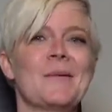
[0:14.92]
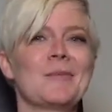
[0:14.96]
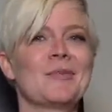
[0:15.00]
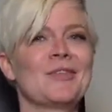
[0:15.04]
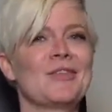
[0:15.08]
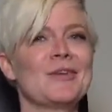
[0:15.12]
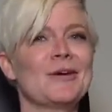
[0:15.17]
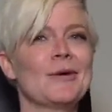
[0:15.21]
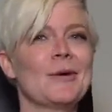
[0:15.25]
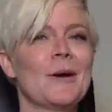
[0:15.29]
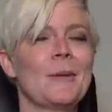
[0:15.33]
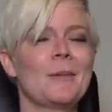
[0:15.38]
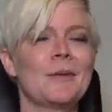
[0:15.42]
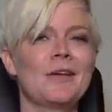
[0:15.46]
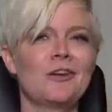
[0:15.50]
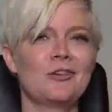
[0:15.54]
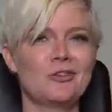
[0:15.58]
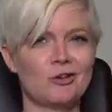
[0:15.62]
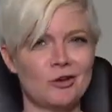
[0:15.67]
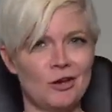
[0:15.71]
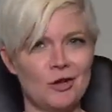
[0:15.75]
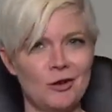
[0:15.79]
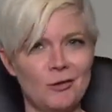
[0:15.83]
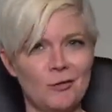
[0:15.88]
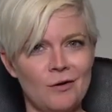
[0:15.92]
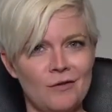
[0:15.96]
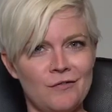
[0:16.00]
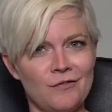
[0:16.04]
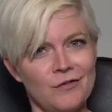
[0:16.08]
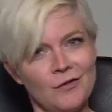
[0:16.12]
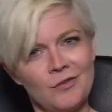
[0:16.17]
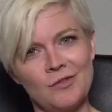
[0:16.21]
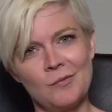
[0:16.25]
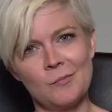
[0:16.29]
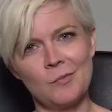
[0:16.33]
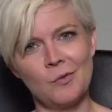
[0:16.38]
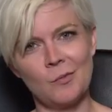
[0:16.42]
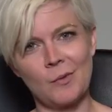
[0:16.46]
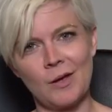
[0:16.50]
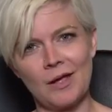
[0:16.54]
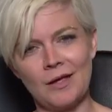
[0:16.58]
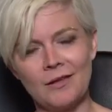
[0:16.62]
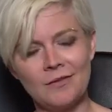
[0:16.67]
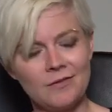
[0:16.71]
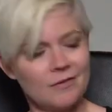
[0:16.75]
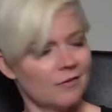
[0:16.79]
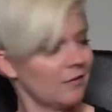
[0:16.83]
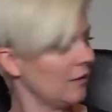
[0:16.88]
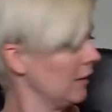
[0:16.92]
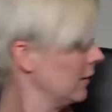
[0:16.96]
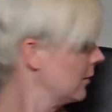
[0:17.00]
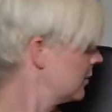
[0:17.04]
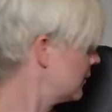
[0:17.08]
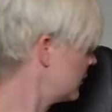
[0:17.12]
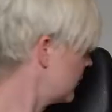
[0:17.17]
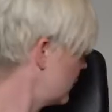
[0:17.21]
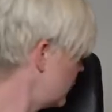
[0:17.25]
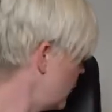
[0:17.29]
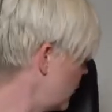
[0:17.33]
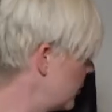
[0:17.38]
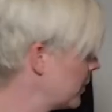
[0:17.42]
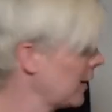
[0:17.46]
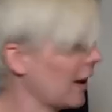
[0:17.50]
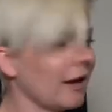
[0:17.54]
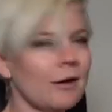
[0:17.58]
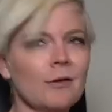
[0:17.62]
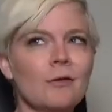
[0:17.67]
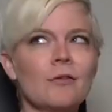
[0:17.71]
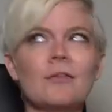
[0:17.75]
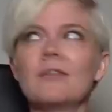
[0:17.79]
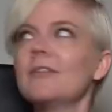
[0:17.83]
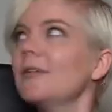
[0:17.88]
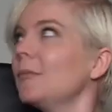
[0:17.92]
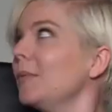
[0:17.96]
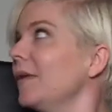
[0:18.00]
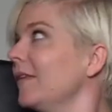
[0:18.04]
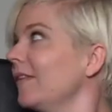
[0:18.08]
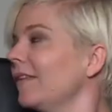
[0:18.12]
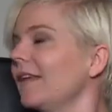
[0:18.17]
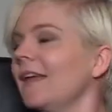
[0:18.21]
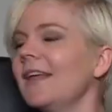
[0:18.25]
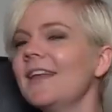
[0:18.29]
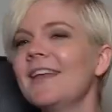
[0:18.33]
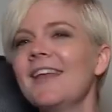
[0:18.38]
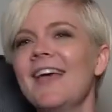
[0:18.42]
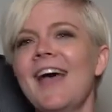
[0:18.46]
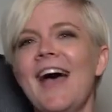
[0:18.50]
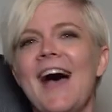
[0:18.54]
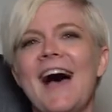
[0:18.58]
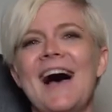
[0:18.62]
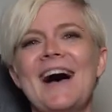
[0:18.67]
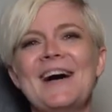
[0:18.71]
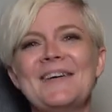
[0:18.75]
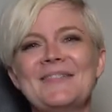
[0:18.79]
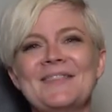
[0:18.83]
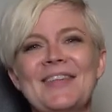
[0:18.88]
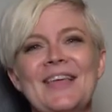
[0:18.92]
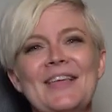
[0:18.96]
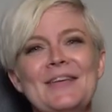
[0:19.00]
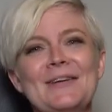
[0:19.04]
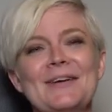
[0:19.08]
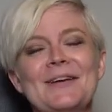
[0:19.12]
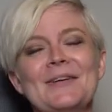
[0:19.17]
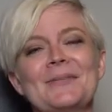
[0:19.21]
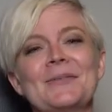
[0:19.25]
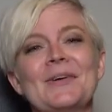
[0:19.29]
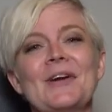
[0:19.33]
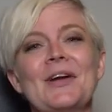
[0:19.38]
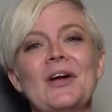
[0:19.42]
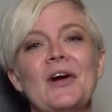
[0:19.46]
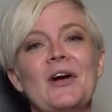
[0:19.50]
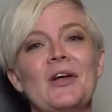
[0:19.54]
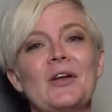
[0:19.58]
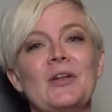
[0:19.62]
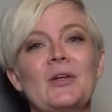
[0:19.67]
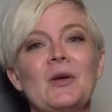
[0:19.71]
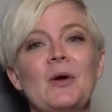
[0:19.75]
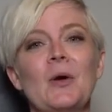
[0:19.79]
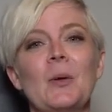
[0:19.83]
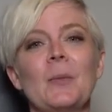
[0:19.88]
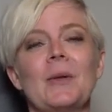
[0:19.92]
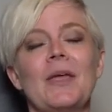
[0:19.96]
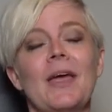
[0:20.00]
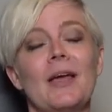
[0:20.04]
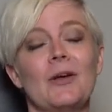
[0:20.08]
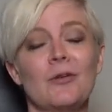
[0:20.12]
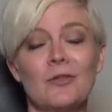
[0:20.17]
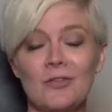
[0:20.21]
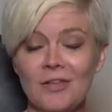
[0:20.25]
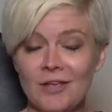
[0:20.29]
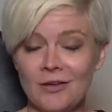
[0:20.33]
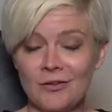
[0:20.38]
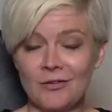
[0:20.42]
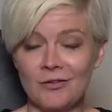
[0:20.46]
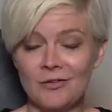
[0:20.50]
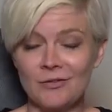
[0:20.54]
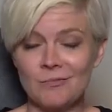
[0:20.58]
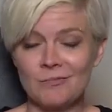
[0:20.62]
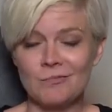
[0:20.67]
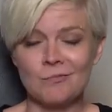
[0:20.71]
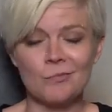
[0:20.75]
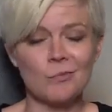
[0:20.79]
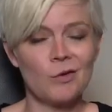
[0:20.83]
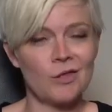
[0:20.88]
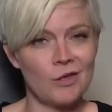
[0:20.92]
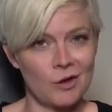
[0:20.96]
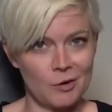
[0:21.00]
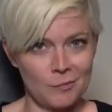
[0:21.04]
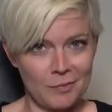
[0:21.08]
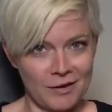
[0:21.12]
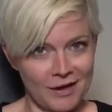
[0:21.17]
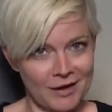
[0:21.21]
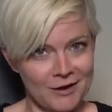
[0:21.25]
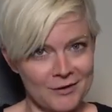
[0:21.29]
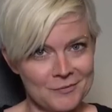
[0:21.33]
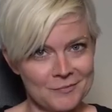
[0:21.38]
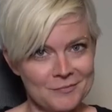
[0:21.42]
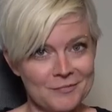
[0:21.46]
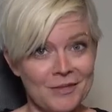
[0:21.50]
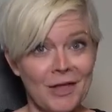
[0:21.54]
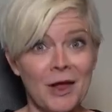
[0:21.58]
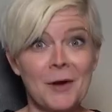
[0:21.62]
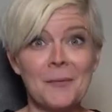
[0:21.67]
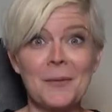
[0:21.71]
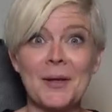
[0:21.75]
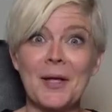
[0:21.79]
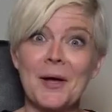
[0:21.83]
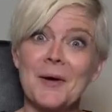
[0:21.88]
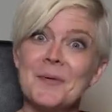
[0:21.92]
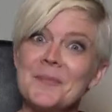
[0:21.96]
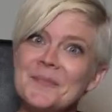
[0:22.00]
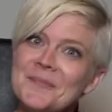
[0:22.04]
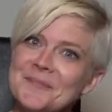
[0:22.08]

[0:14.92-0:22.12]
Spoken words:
So I'm going to show you a few simple ways. See, there's no pianos to be seen, that you can work on your piano skills without a piano. Here we go.